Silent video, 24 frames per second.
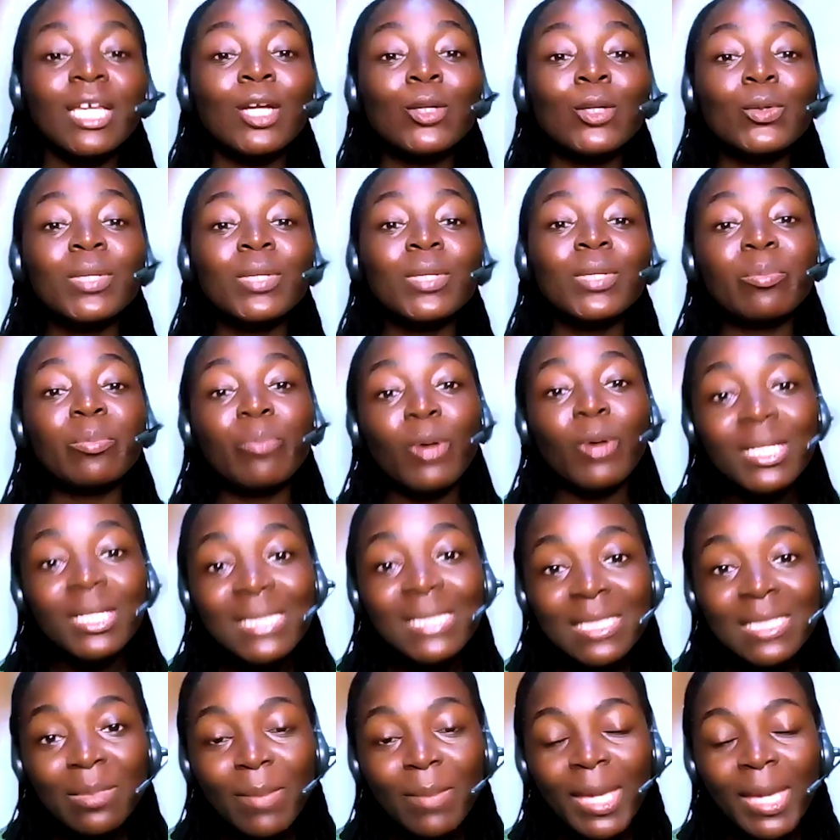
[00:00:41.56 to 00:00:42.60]
including
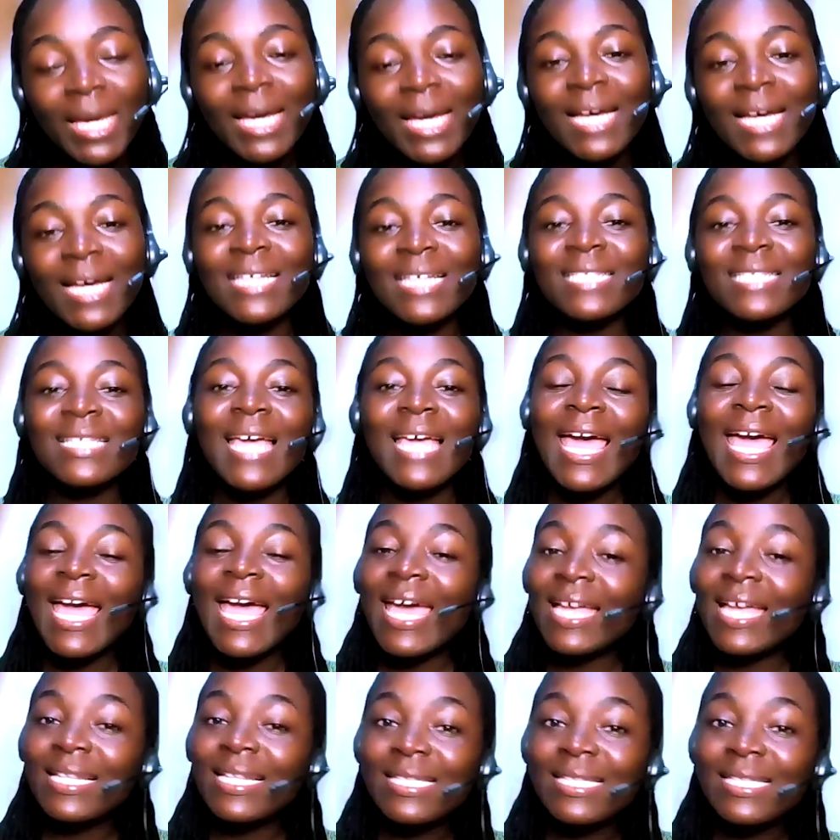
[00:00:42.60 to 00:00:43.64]
policymakers,
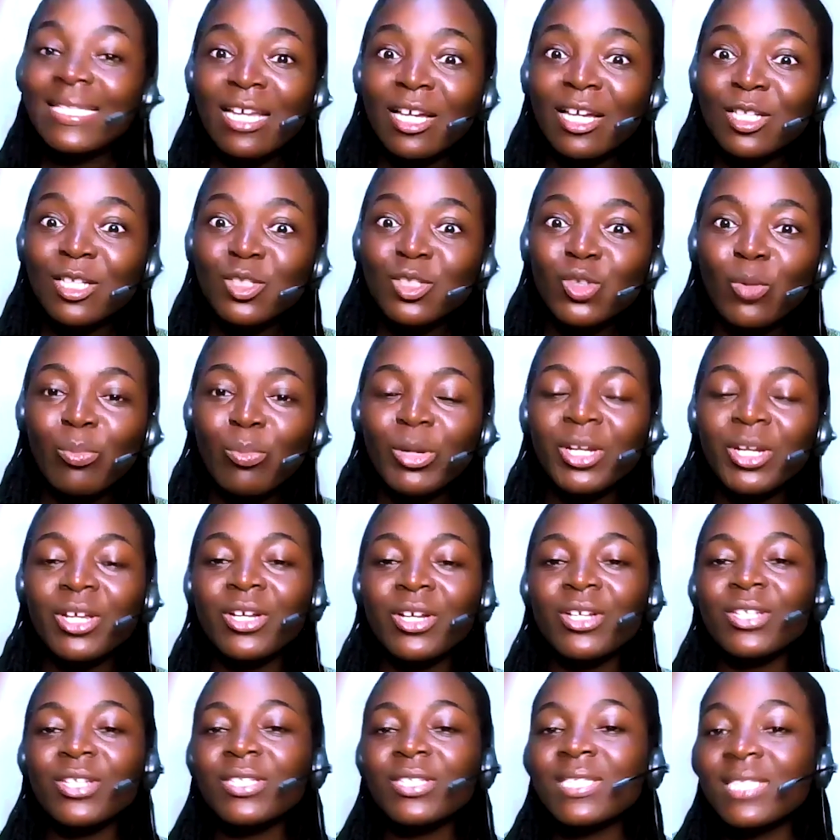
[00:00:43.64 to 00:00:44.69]
EdTech
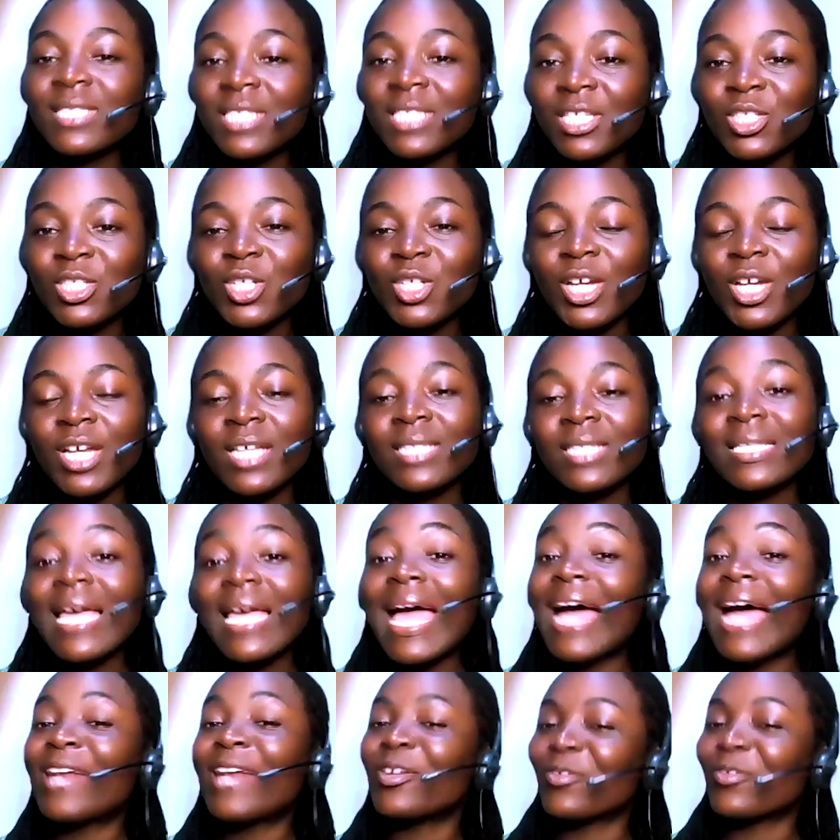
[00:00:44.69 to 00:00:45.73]
entrepreneurs, teachers,
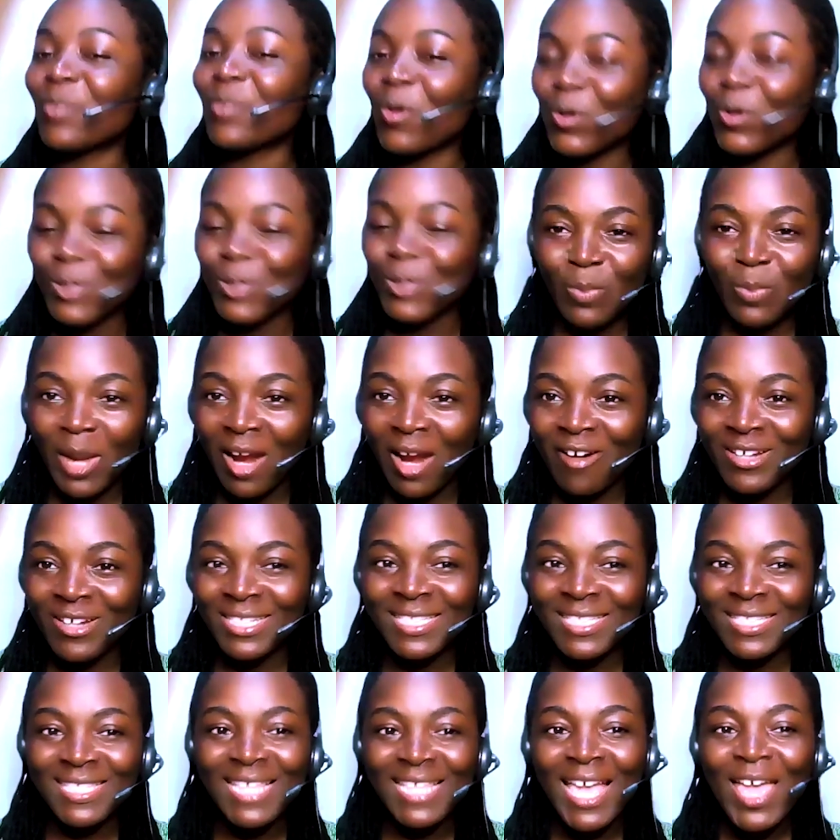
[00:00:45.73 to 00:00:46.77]
and of course,
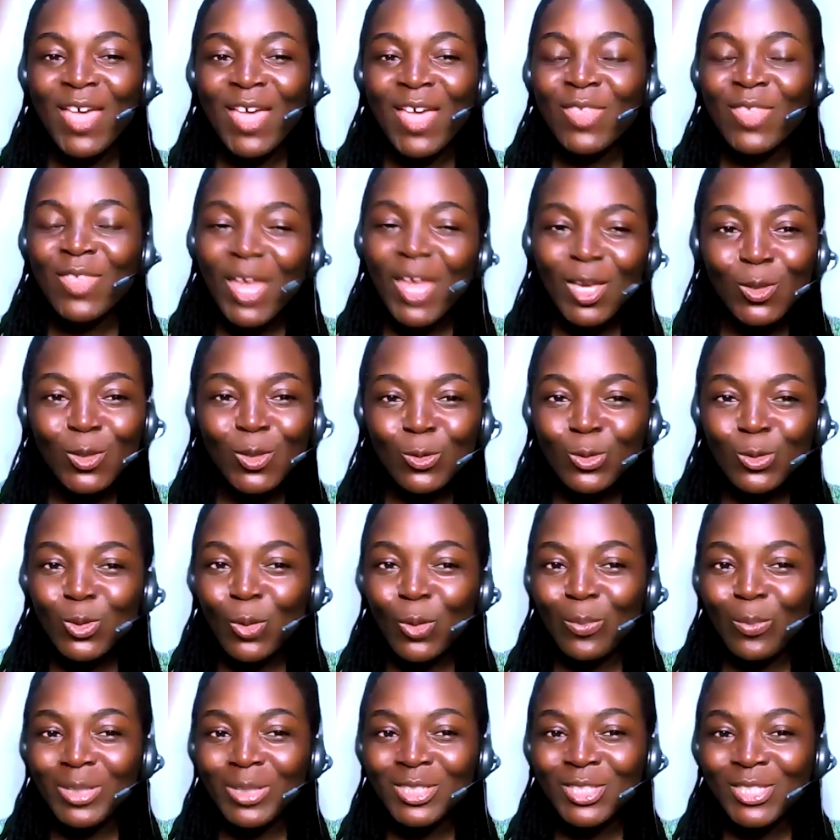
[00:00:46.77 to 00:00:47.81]
parents. Thank you
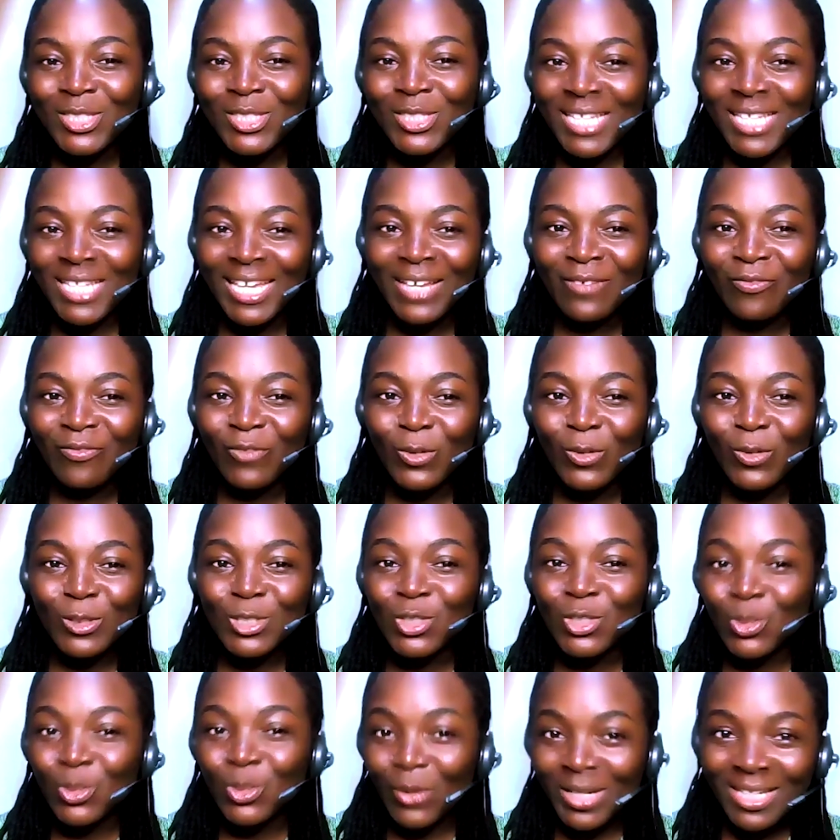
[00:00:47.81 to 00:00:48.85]
so much today for
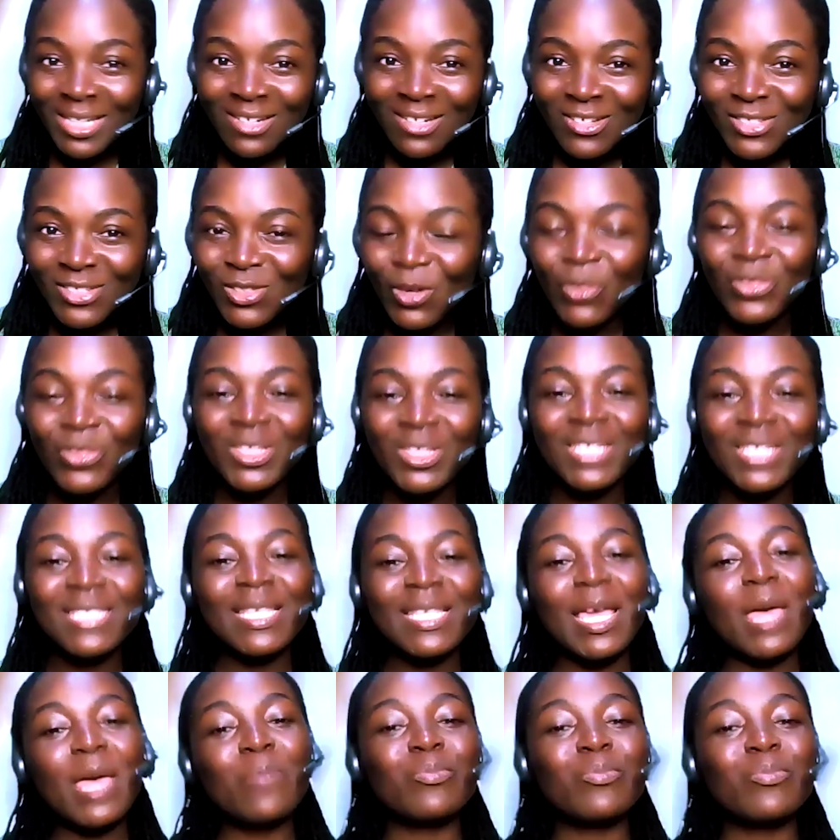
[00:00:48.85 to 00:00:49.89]
joining us on
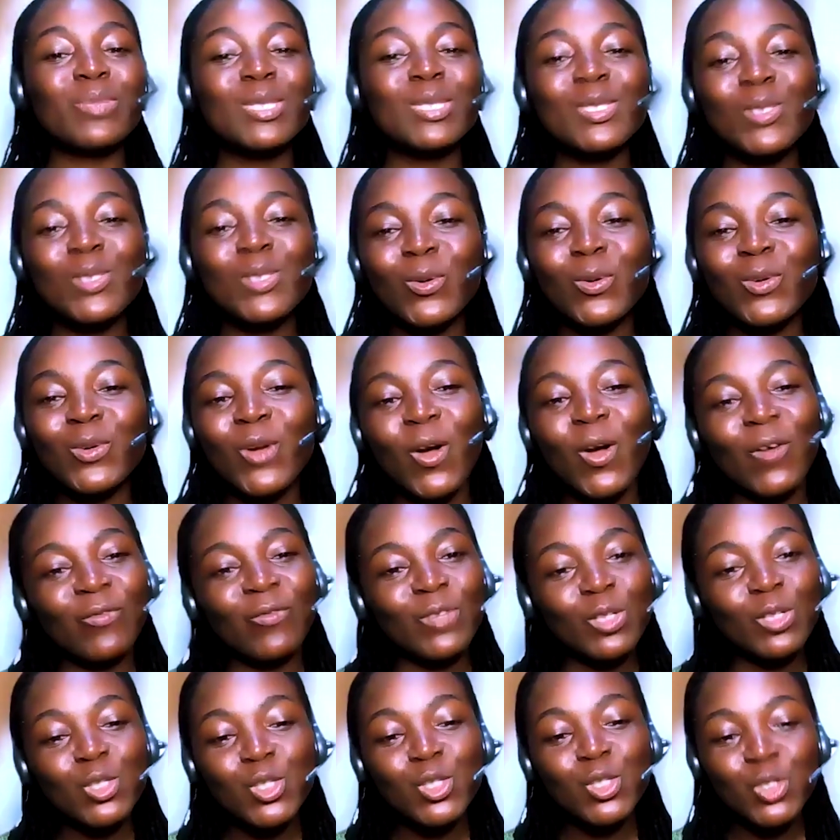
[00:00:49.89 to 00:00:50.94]
this episode of
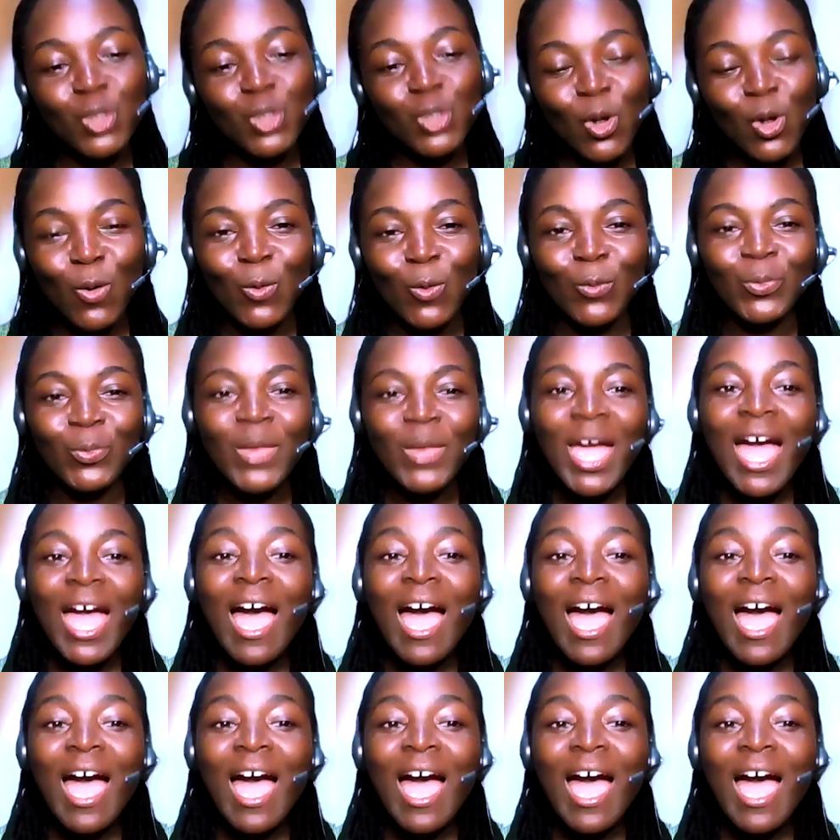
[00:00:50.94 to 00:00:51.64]
the show.